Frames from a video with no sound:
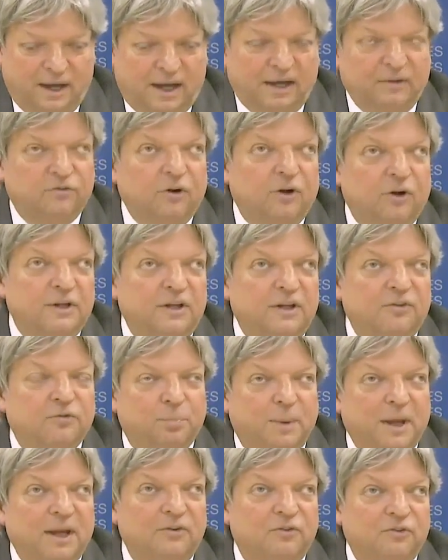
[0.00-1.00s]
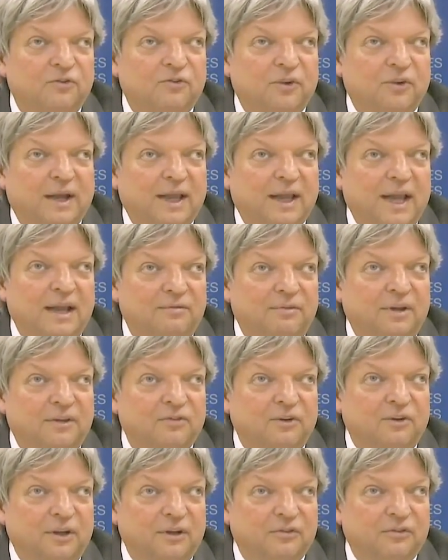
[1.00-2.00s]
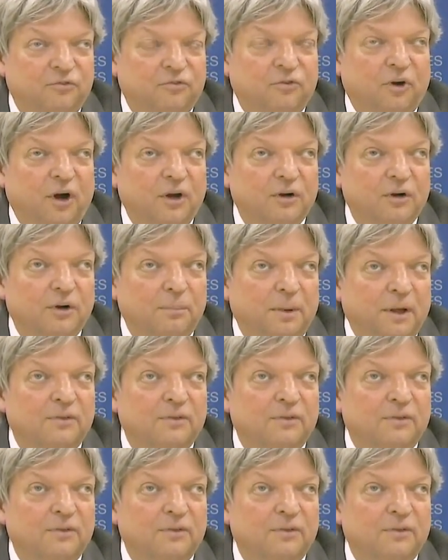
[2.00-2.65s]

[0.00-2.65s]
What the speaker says: I saw these patients, I gave this and this drug,